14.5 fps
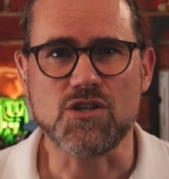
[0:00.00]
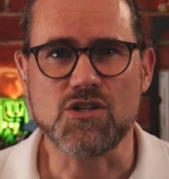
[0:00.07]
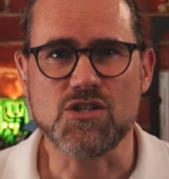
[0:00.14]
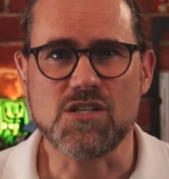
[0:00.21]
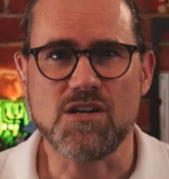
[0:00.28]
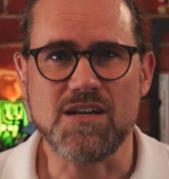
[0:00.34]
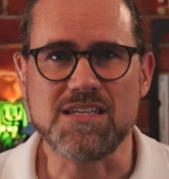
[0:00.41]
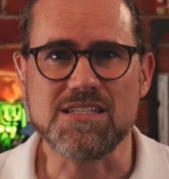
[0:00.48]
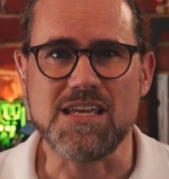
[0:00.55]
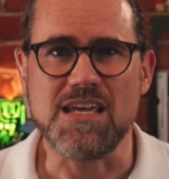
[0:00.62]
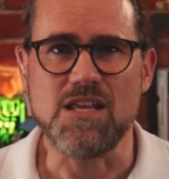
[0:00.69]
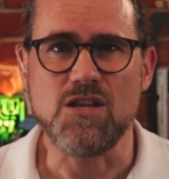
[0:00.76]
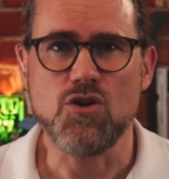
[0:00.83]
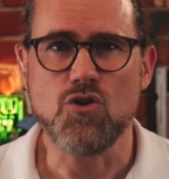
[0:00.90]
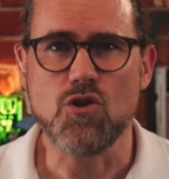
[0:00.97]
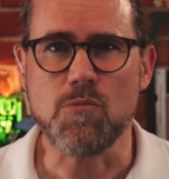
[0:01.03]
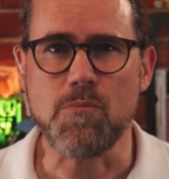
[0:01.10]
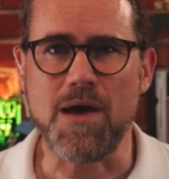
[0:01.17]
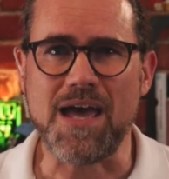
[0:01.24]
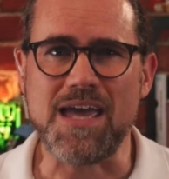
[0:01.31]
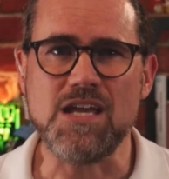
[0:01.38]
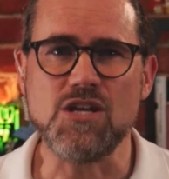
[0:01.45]
sites in Europe,
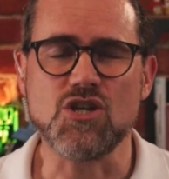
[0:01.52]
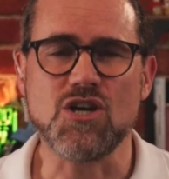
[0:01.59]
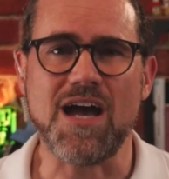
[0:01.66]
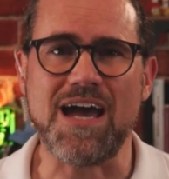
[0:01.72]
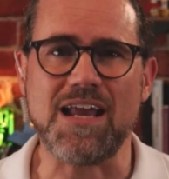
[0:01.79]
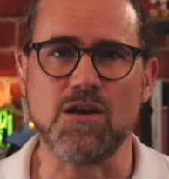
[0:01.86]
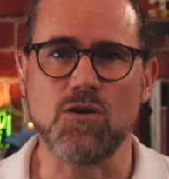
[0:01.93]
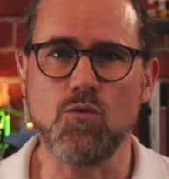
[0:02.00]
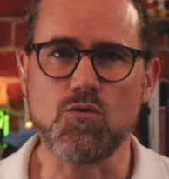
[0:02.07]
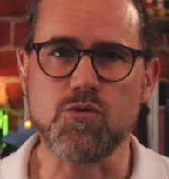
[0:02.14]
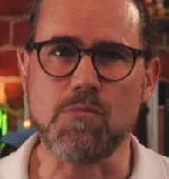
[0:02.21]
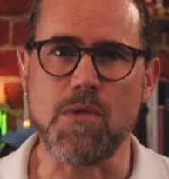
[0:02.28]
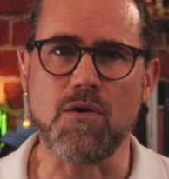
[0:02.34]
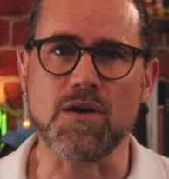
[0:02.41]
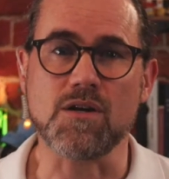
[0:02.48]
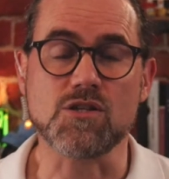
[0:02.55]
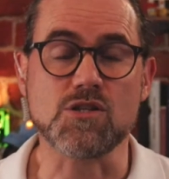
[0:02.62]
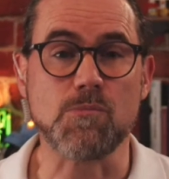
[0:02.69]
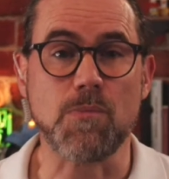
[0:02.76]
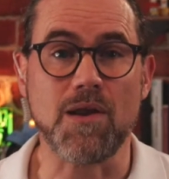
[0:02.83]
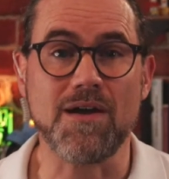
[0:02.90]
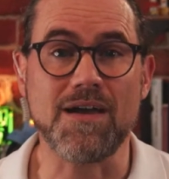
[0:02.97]
Asia and North America
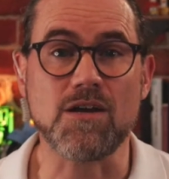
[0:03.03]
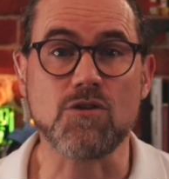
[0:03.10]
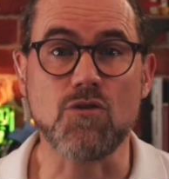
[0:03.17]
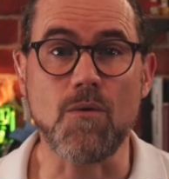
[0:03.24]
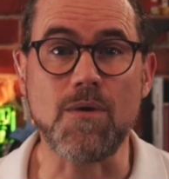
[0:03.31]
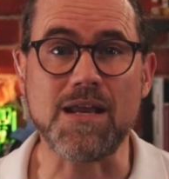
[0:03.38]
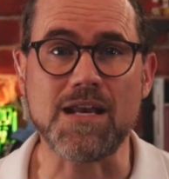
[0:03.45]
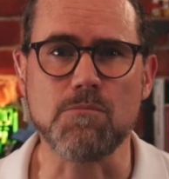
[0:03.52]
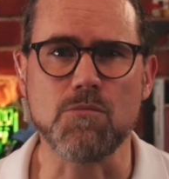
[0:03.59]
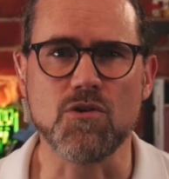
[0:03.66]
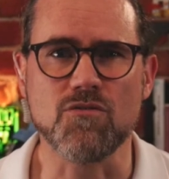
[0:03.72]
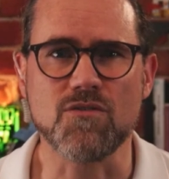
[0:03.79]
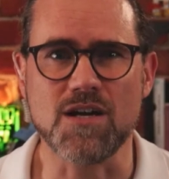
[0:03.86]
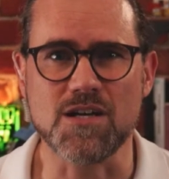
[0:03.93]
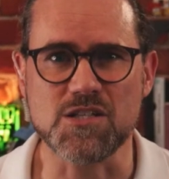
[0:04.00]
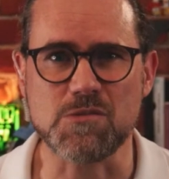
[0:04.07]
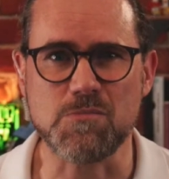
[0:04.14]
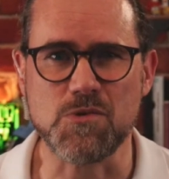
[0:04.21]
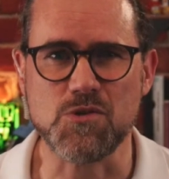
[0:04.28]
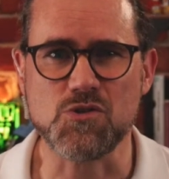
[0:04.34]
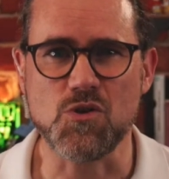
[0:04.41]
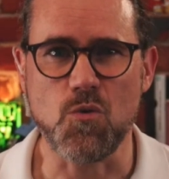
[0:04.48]
supply a growing number of
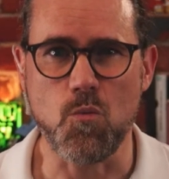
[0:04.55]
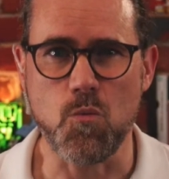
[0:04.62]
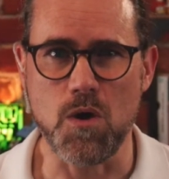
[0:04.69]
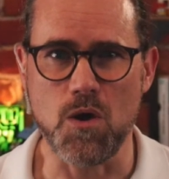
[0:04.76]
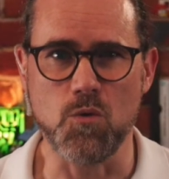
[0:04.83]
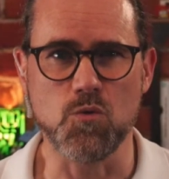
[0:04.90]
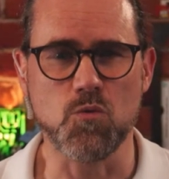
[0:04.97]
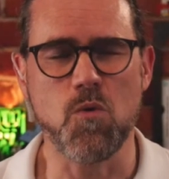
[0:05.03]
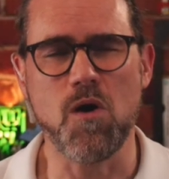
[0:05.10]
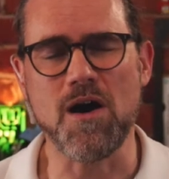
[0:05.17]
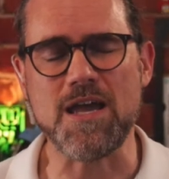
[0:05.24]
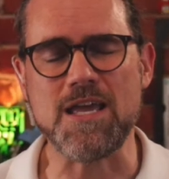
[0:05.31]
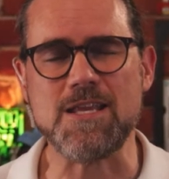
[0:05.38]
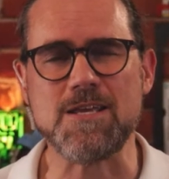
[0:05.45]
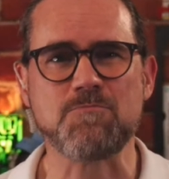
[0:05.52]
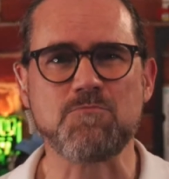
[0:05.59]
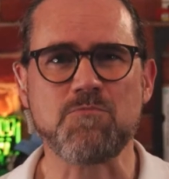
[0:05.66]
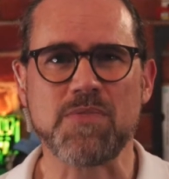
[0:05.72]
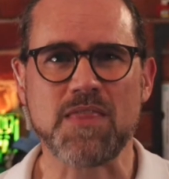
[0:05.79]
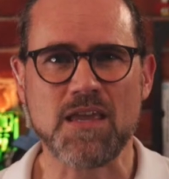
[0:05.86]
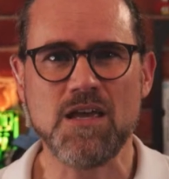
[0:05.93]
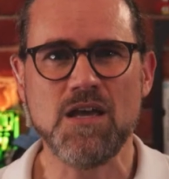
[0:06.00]
customers worldwide.
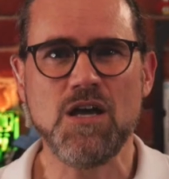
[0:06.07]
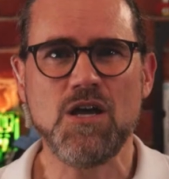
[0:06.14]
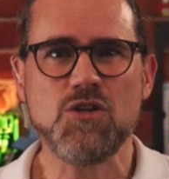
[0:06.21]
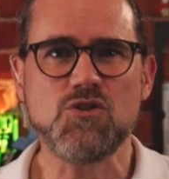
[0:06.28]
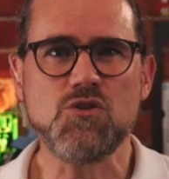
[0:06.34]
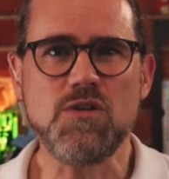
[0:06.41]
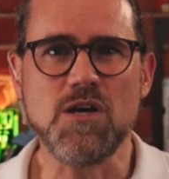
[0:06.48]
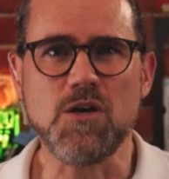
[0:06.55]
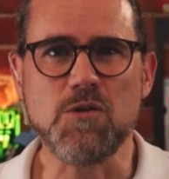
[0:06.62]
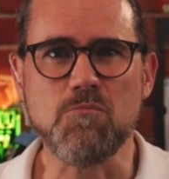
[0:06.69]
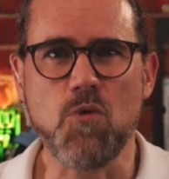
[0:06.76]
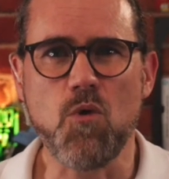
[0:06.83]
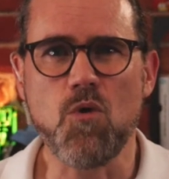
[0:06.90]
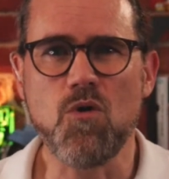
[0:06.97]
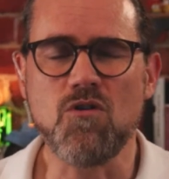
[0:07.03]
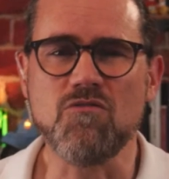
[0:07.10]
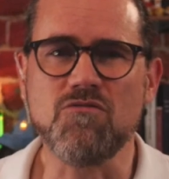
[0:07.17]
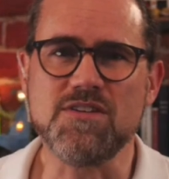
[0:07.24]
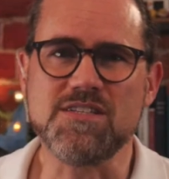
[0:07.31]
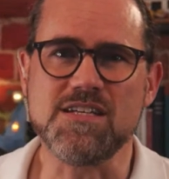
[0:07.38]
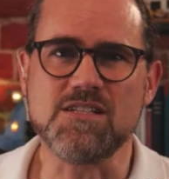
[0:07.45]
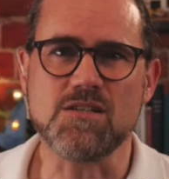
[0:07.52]
To learn more,
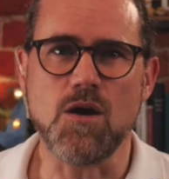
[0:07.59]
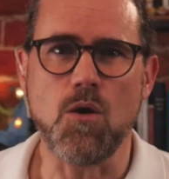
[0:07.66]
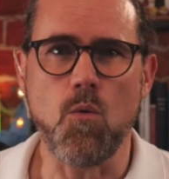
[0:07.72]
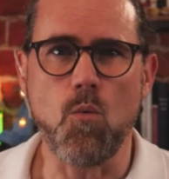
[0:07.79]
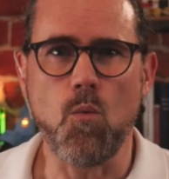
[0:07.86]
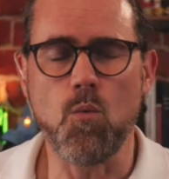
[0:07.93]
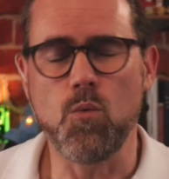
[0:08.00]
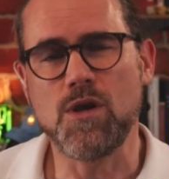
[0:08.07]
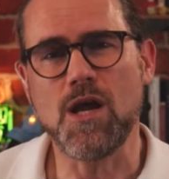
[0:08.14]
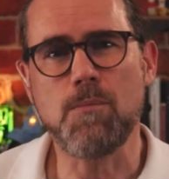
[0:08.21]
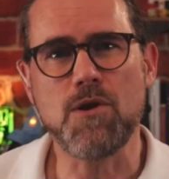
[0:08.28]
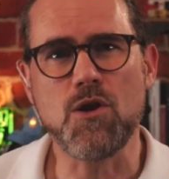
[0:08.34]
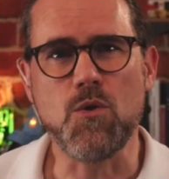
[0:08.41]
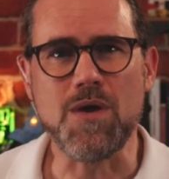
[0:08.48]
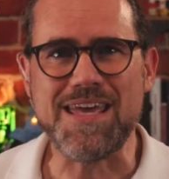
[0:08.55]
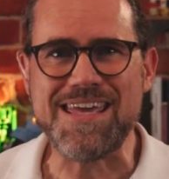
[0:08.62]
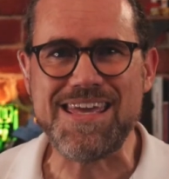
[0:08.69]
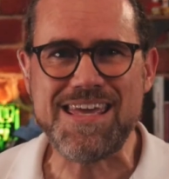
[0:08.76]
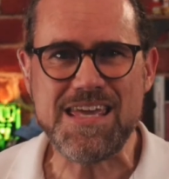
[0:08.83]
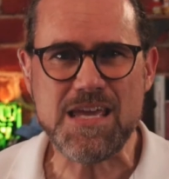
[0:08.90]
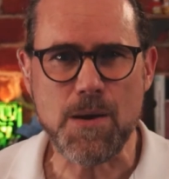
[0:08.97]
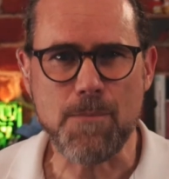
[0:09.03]
visit
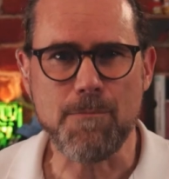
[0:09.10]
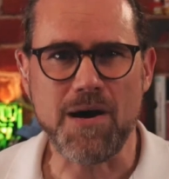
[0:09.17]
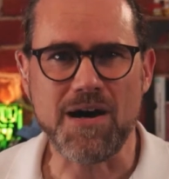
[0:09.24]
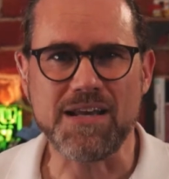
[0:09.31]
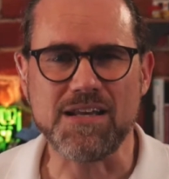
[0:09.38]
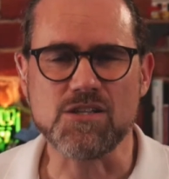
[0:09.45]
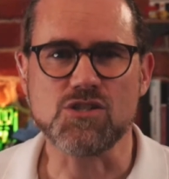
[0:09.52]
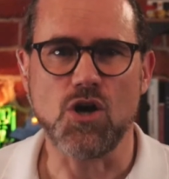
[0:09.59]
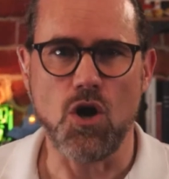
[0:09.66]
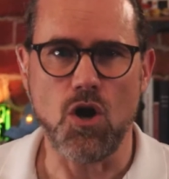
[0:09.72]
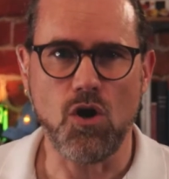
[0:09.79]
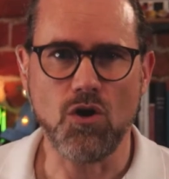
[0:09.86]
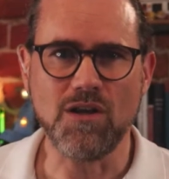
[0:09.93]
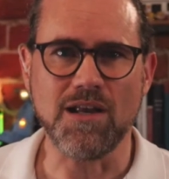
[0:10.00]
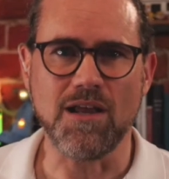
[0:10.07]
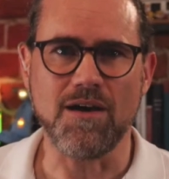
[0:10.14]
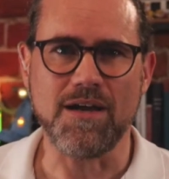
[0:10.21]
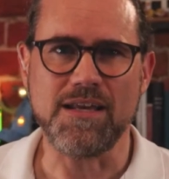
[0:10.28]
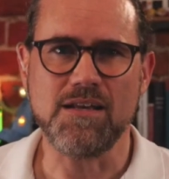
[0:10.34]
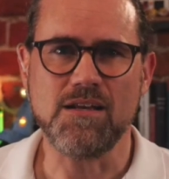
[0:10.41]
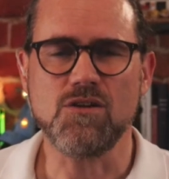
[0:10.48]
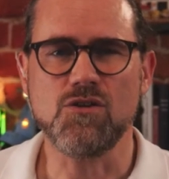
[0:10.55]

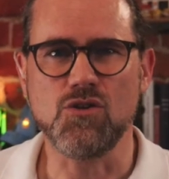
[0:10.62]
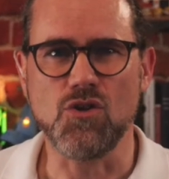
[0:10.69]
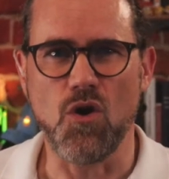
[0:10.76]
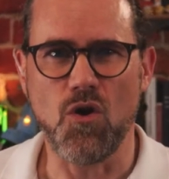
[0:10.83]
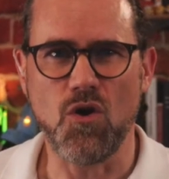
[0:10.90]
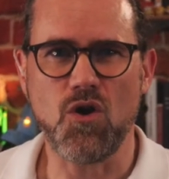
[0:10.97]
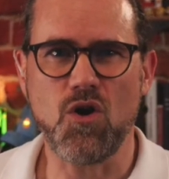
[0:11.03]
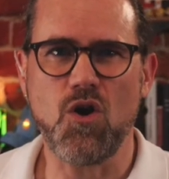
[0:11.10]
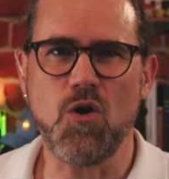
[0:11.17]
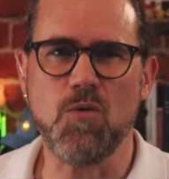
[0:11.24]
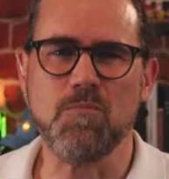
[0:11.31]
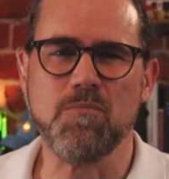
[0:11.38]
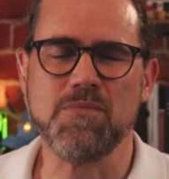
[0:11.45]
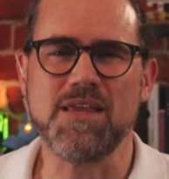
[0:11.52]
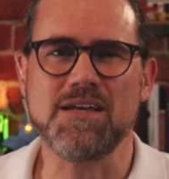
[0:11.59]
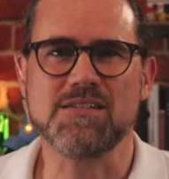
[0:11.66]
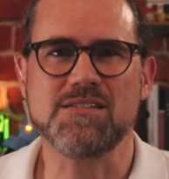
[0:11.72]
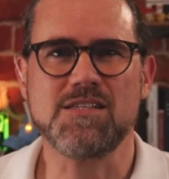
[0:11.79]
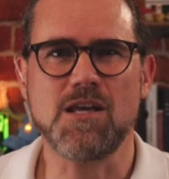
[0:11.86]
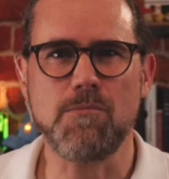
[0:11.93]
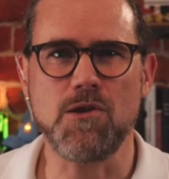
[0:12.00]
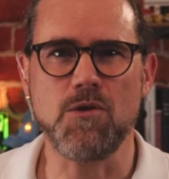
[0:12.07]
we-online.com. That's
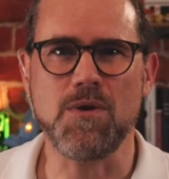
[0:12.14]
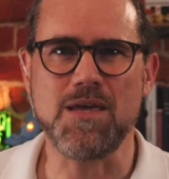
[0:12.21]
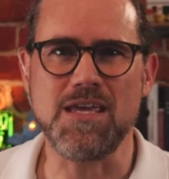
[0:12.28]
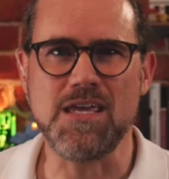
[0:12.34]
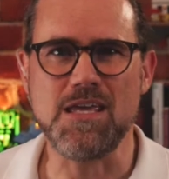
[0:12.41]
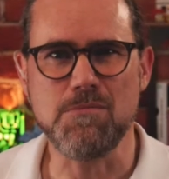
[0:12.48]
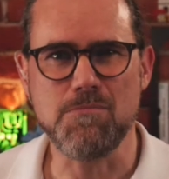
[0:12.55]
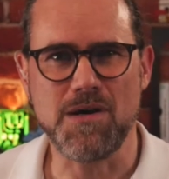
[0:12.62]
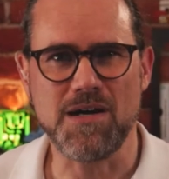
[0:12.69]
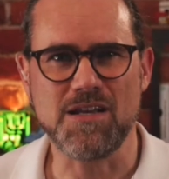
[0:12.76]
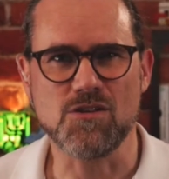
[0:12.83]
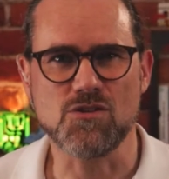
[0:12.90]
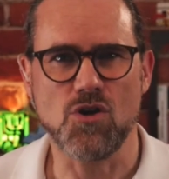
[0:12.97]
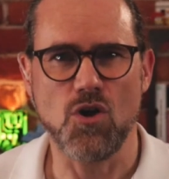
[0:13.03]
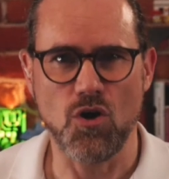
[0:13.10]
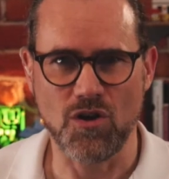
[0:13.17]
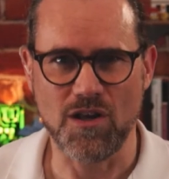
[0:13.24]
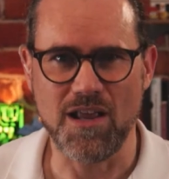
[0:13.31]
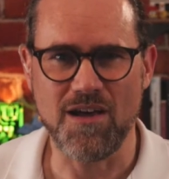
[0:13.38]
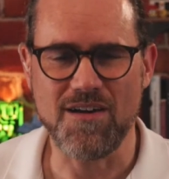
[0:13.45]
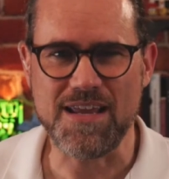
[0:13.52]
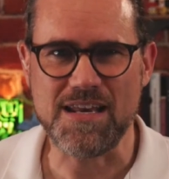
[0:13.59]

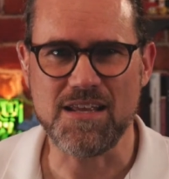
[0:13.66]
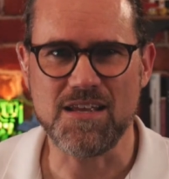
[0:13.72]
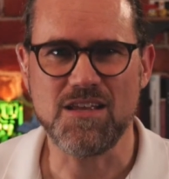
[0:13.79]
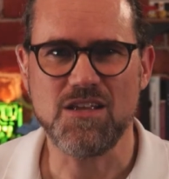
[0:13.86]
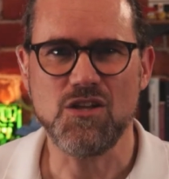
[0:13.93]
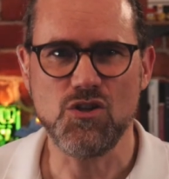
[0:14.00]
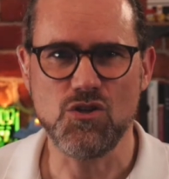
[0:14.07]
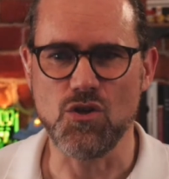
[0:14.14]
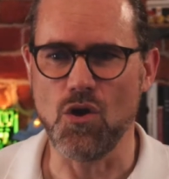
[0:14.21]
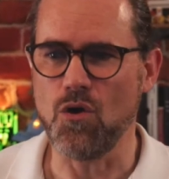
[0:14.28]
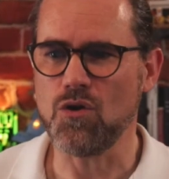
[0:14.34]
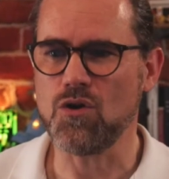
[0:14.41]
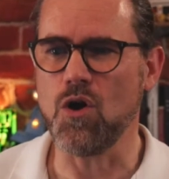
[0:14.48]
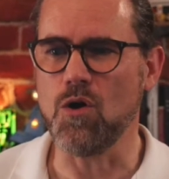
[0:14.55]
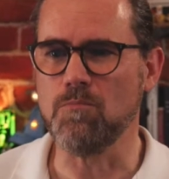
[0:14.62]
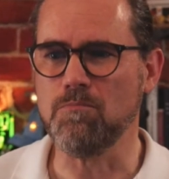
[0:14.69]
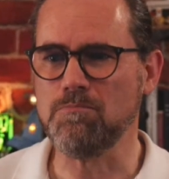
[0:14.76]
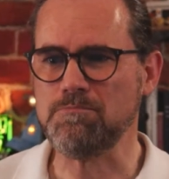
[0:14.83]
we-online.com.